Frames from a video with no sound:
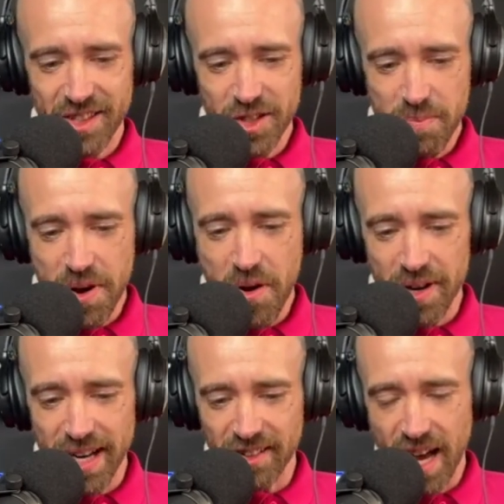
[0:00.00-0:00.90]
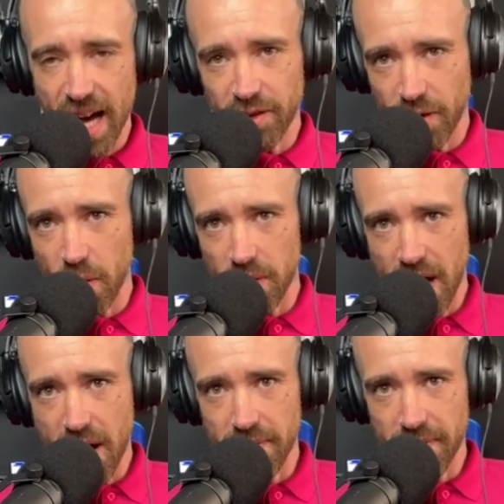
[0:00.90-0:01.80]
to be honest, like, I do
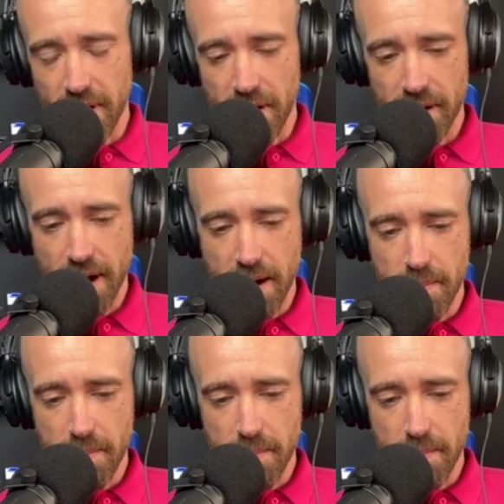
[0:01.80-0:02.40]
love the